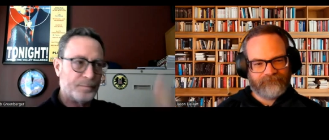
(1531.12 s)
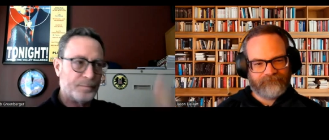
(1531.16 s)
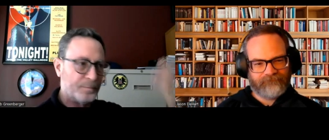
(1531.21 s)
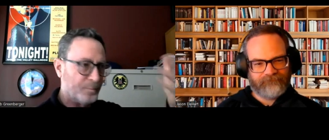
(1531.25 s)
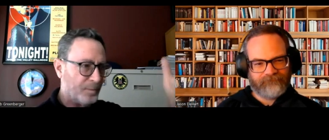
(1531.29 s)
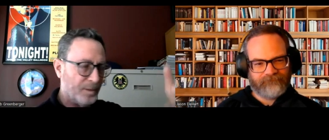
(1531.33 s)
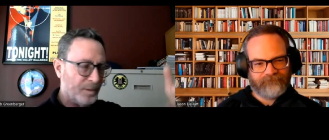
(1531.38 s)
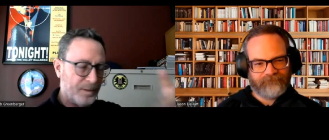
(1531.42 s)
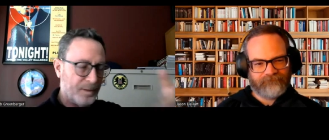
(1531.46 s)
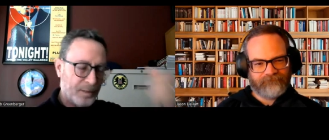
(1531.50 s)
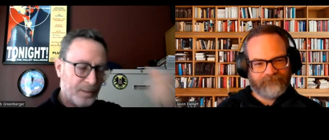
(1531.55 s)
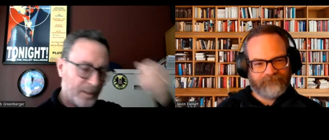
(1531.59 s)

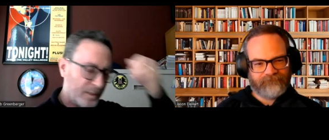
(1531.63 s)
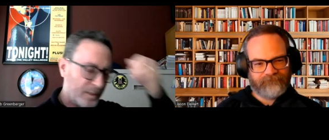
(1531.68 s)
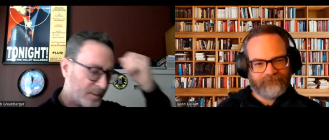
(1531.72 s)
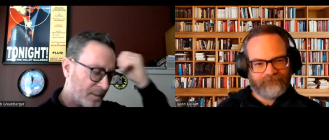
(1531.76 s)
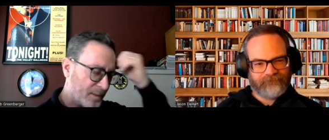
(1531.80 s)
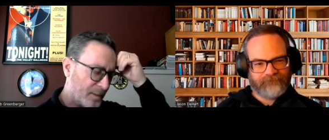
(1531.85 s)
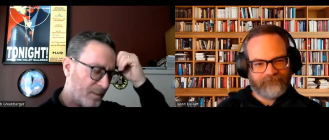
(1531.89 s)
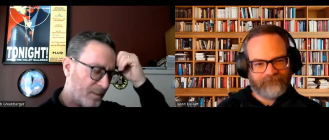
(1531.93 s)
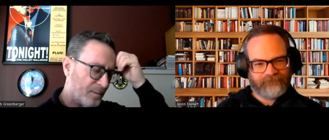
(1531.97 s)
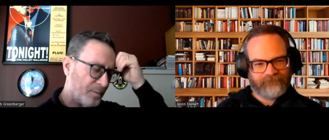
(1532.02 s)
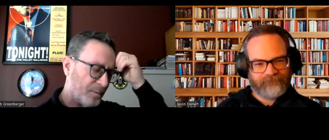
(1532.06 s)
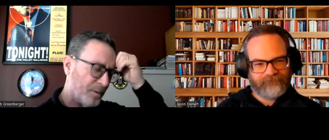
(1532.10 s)
Speaker 1: with links
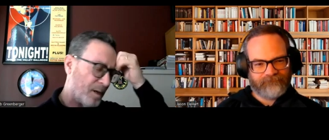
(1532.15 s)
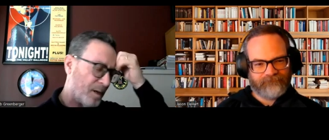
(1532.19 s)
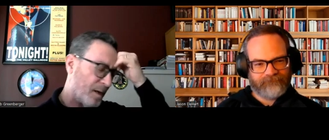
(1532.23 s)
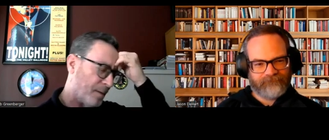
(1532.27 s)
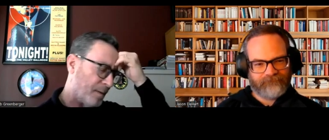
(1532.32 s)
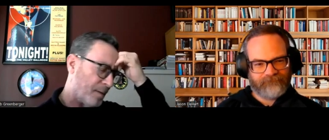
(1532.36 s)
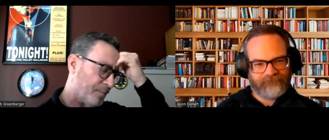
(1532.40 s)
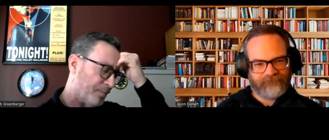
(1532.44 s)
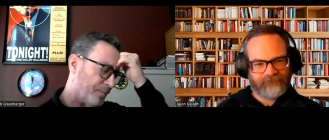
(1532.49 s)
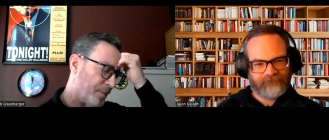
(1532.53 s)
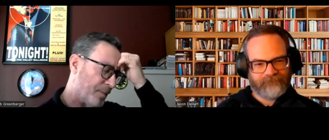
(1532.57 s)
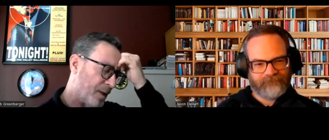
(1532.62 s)
to
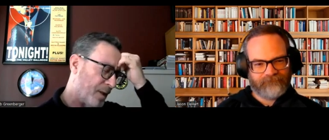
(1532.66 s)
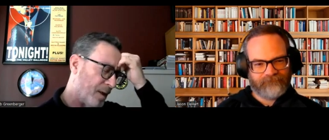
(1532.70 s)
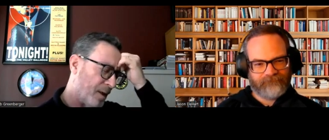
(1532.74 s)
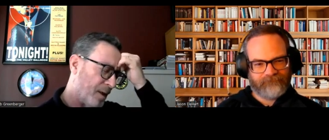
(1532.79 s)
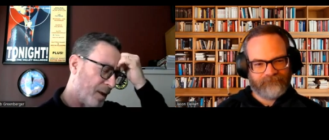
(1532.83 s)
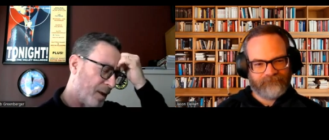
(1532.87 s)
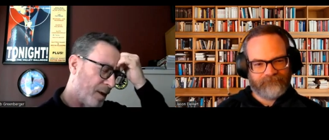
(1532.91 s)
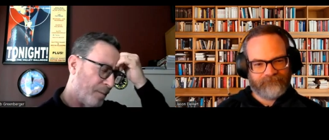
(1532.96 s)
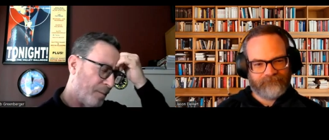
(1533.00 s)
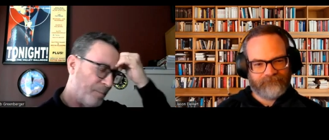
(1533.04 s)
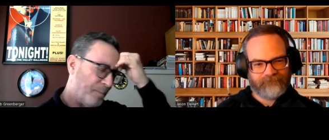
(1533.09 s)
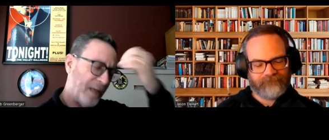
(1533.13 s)
um,
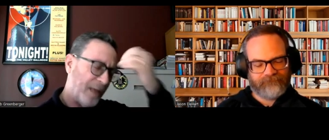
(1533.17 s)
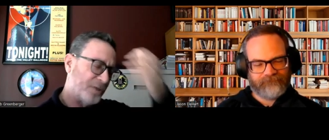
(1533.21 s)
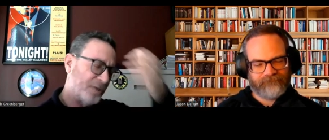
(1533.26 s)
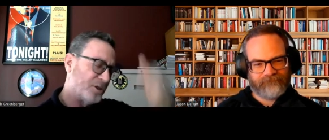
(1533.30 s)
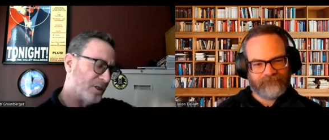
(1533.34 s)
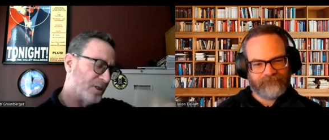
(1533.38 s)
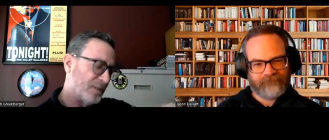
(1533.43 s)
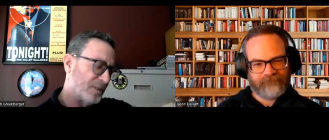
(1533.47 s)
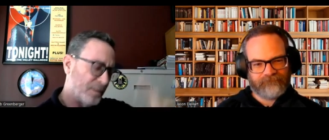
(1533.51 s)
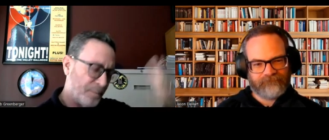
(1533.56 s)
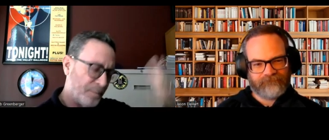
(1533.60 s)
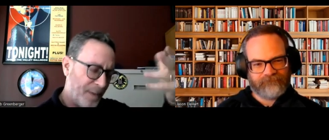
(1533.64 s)

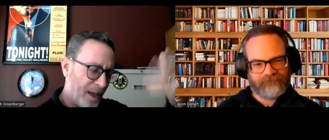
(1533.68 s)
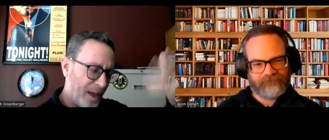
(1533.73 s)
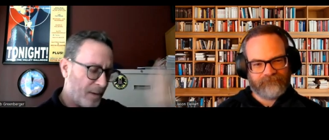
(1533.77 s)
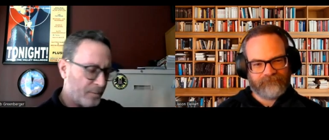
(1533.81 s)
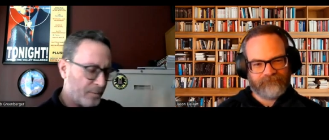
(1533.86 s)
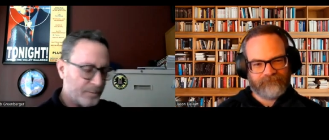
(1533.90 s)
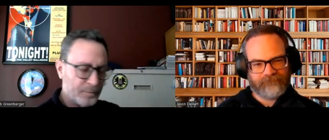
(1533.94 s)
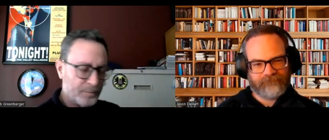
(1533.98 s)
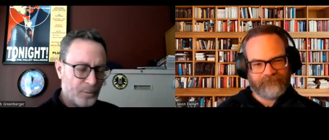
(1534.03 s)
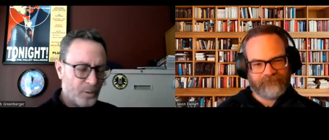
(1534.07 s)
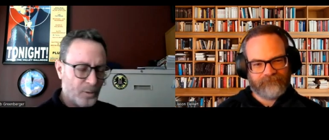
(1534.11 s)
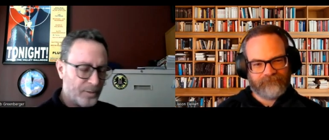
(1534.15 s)
pages
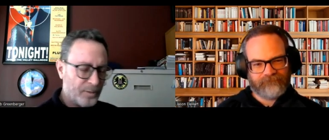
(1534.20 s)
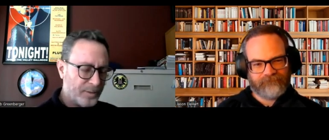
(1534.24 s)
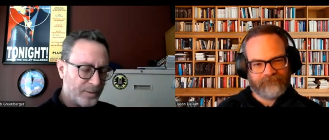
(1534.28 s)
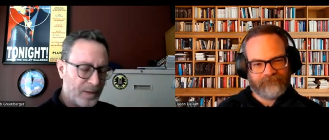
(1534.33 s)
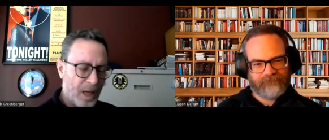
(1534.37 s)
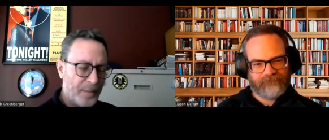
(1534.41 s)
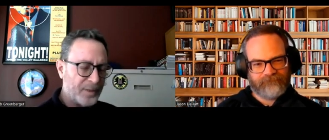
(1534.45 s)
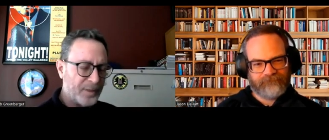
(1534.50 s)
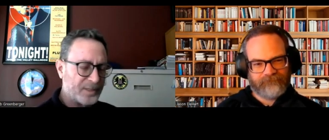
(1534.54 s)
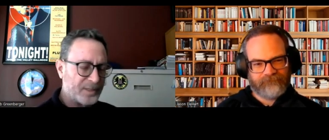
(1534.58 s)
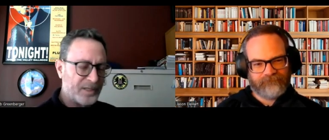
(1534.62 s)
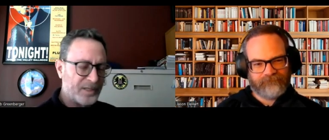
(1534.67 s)
about all the
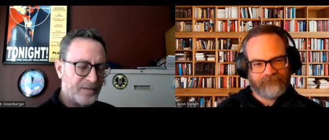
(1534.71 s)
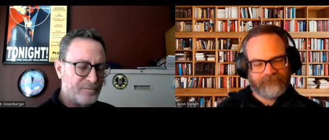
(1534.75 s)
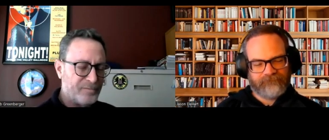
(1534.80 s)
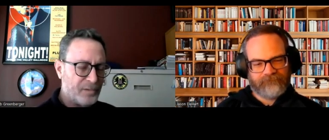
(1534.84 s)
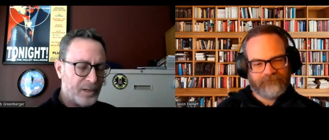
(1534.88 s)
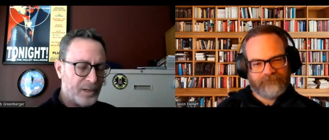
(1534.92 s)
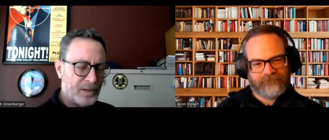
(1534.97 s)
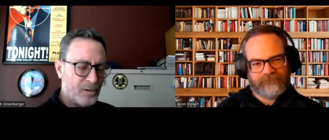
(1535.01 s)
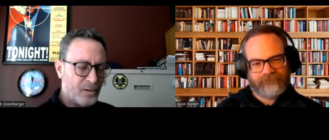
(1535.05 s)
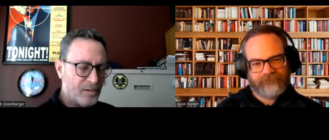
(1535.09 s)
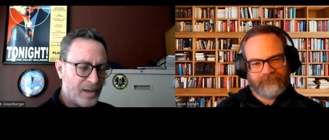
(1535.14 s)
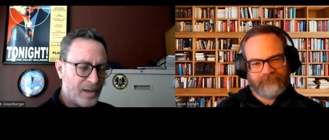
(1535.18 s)
comics I've
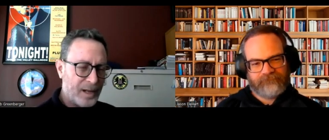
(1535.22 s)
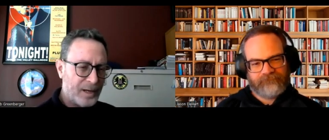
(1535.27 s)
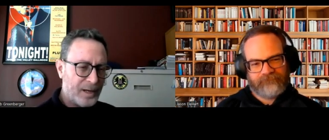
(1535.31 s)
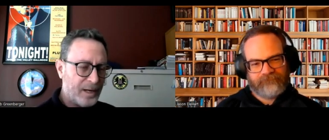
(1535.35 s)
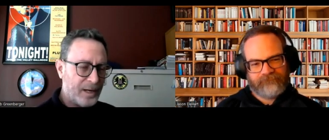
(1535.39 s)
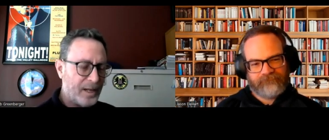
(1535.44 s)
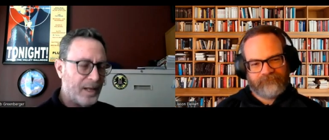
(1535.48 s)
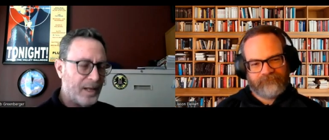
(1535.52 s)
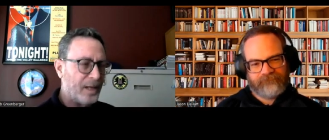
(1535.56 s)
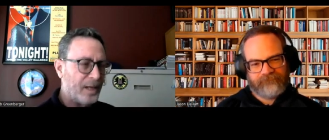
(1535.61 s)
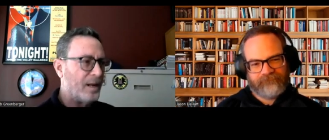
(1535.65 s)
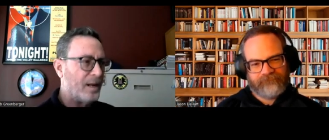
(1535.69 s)
written or
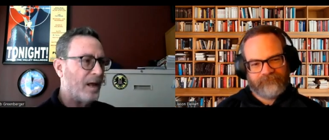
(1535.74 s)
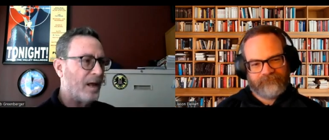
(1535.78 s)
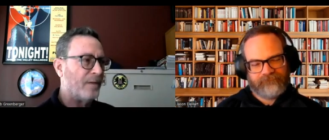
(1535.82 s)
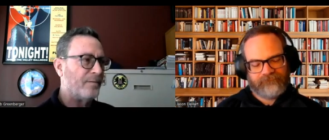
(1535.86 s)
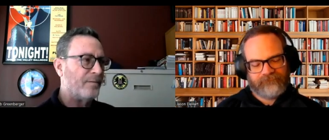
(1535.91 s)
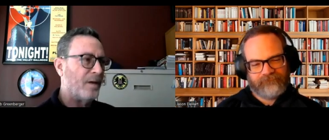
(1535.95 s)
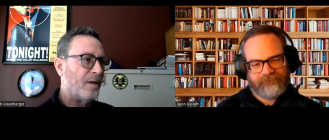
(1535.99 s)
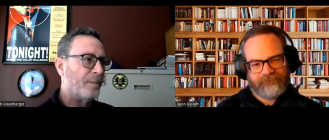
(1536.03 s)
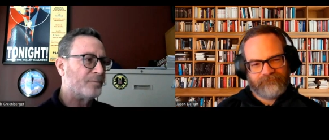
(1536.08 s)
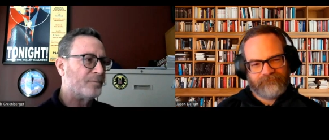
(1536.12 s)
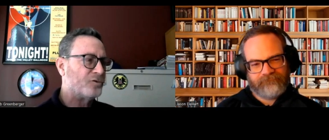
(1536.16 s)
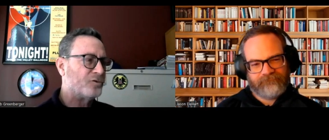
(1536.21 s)
edited. I,
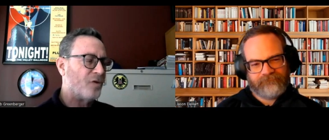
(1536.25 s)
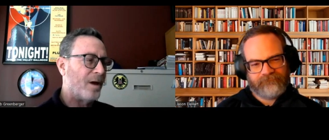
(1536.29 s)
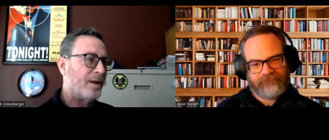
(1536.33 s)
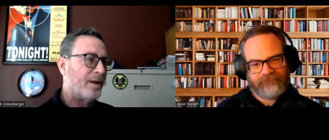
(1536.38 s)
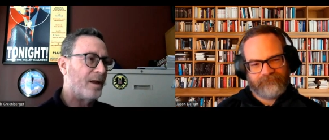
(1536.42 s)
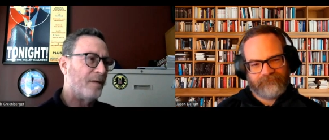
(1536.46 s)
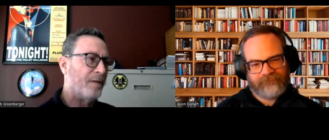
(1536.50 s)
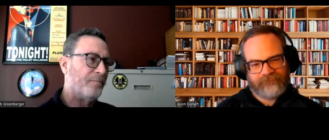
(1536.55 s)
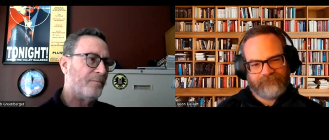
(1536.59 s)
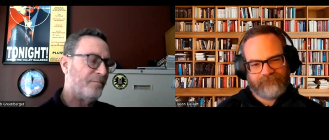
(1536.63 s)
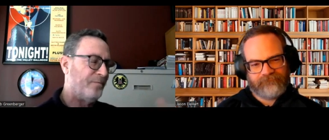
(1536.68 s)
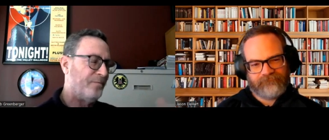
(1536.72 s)
am trying
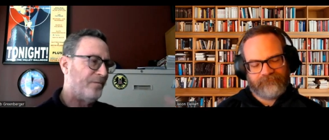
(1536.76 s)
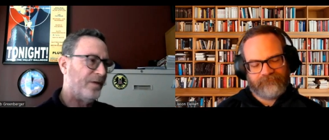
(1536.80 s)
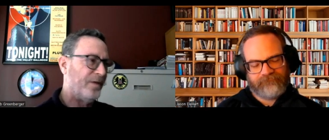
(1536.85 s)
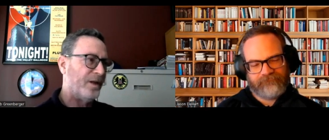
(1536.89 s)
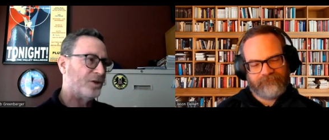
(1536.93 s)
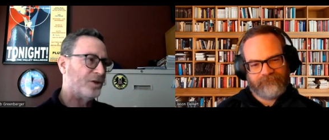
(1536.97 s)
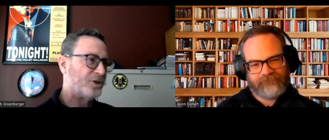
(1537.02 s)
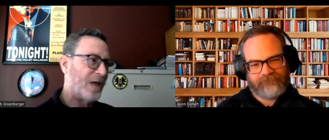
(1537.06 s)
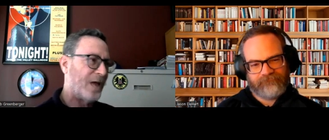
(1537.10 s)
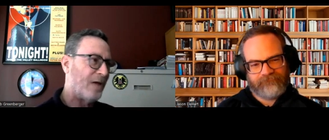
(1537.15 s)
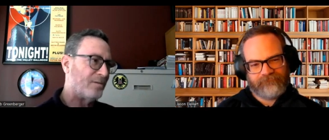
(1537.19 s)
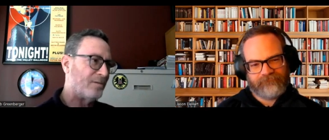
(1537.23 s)
to
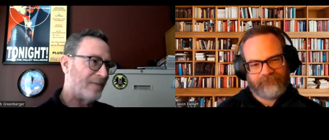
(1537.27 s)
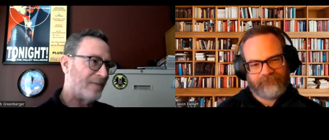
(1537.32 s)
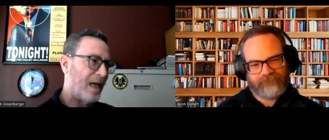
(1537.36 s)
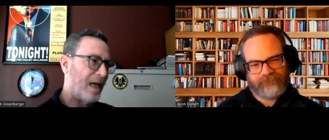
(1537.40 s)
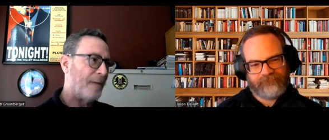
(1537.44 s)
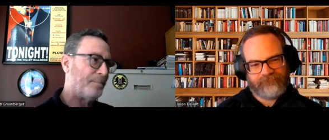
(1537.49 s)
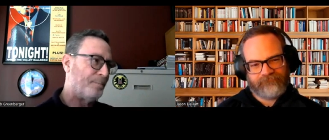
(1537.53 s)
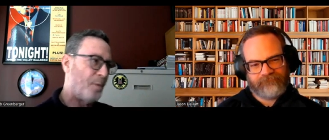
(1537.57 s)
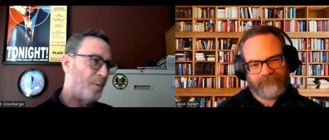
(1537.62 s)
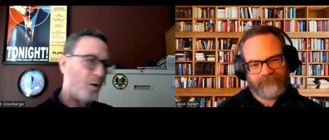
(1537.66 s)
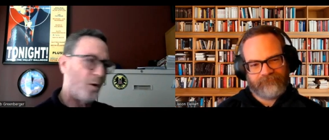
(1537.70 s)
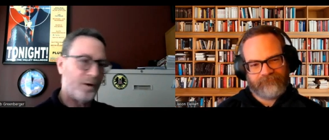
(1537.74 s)
finish out
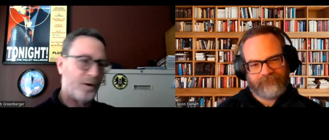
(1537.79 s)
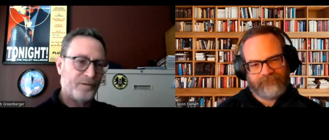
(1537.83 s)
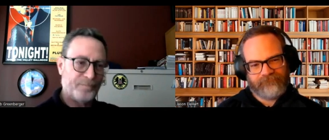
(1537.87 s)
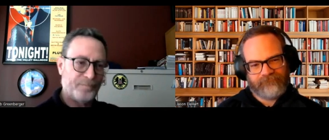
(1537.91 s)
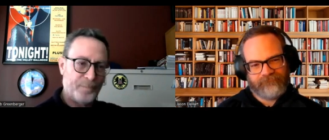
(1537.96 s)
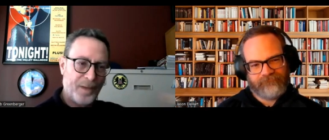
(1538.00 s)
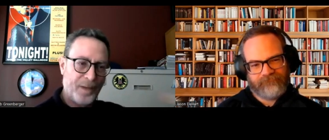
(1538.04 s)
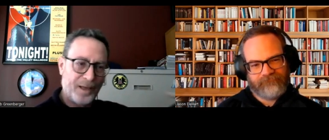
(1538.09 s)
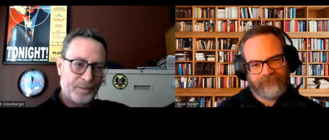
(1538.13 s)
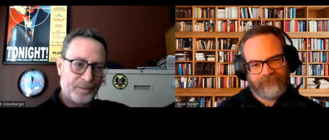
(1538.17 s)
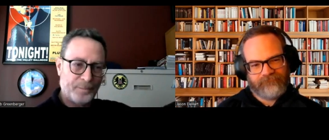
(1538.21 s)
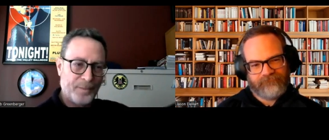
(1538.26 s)
that part of
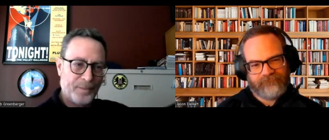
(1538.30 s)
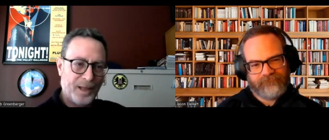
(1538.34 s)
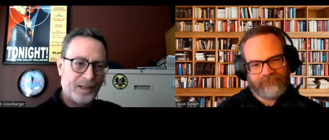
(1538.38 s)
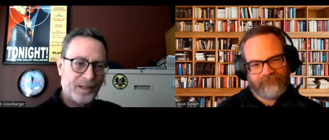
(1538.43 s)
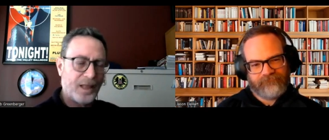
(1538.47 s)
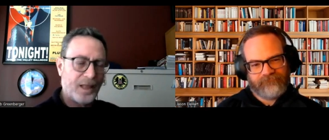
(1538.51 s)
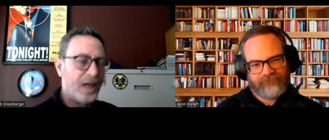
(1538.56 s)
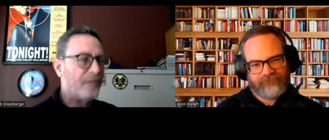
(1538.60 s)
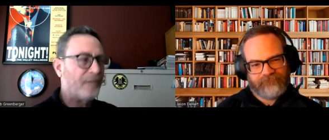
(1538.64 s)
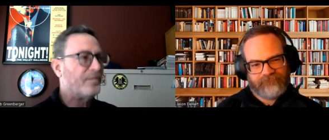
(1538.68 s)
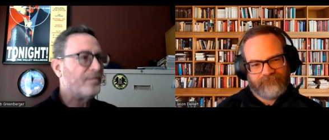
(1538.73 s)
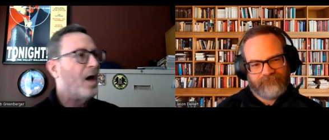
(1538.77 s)
my my
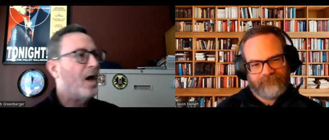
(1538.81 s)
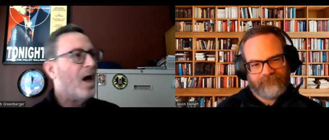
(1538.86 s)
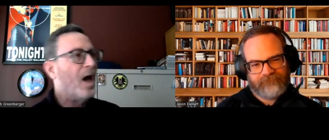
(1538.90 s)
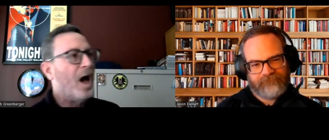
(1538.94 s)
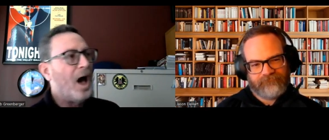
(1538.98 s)
life.